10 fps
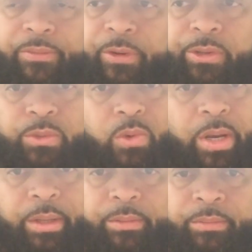the first
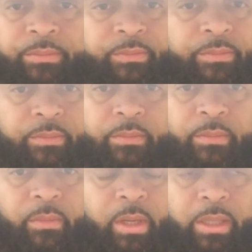one.
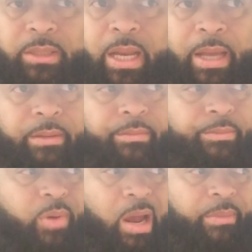It's like
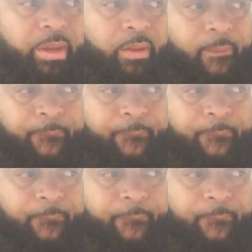probably